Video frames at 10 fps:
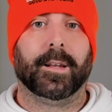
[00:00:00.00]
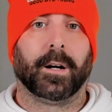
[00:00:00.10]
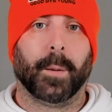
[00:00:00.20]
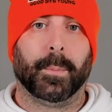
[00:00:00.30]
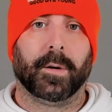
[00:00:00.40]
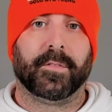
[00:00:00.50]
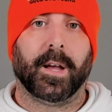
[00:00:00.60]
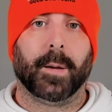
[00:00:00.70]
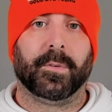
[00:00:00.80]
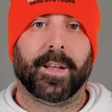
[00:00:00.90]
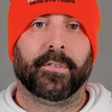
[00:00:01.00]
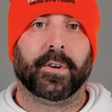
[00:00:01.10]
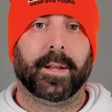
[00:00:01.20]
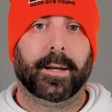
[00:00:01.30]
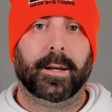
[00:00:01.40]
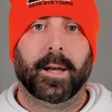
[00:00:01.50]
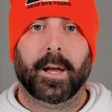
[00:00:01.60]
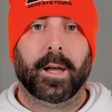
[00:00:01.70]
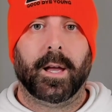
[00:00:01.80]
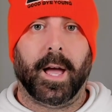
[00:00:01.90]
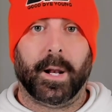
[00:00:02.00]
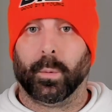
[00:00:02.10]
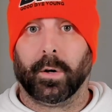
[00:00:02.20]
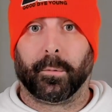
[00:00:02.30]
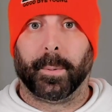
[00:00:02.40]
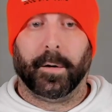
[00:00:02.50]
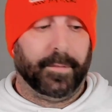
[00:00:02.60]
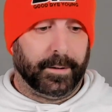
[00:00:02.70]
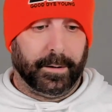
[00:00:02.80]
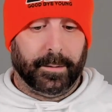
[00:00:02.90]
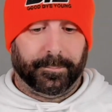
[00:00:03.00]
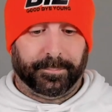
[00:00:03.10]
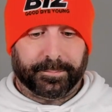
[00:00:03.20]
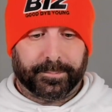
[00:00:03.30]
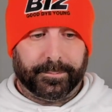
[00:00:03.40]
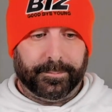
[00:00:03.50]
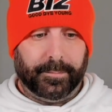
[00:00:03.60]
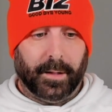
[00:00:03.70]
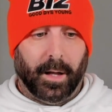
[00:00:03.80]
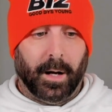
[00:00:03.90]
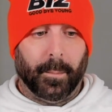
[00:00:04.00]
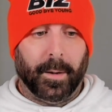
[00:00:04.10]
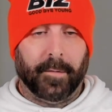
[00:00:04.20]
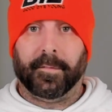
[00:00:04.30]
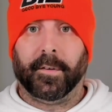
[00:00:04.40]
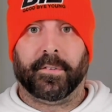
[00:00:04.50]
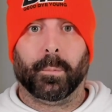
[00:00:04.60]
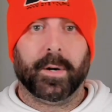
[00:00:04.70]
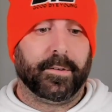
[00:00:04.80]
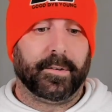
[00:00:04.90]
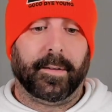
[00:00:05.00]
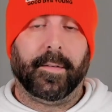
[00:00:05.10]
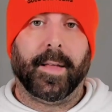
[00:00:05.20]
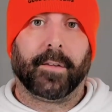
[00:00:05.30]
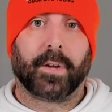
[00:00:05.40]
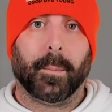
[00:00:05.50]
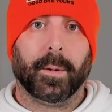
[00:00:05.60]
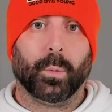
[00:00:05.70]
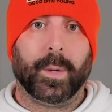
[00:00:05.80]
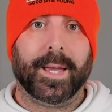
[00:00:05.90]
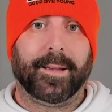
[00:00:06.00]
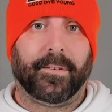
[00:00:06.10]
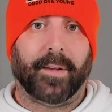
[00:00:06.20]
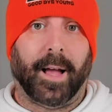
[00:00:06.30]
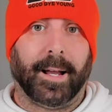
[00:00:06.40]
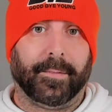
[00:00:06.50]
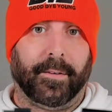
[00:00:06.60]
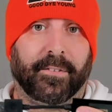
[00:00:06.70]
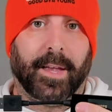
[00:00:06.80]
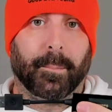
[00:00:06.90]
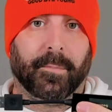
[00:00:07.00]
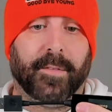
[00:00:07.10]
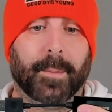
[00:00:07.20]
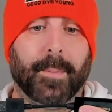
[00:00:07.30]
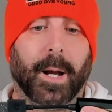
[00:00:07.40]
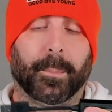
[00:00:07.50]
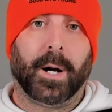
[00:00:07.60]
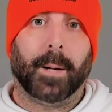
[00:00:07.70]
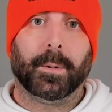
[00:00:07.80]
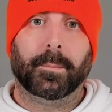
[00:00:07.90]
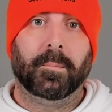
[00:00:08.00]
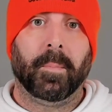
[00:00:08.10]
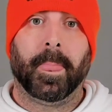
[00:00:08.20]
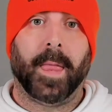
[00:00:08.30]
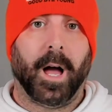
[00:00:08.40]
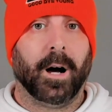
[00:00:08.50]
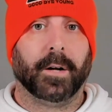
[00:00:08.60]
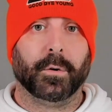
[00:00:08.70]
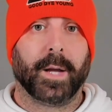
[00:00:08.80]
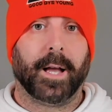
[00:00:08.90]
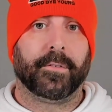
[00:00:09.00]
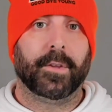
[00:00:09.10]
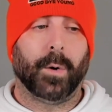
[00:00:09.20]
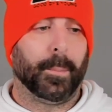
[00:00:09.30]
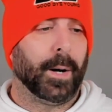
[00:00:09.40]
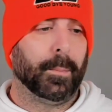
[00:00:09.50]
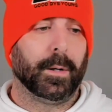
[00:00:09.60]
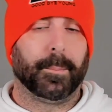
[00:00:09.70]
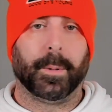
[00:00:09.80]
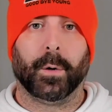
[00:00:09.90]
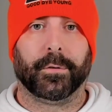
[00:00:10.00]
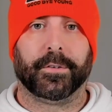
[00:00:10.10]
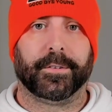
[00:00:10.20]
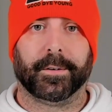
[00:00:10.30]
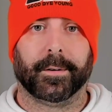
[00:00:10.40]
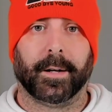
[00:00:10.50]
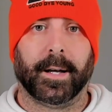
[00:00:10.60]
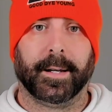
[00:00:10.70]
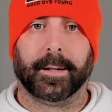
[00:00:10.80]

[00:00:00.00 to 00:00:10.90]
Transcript: a couple of times yesterday, and it works perfectly. Um, if for some reason in the next coming weeks I get the same feedback problem, I'll let you guys know. I'll probably post like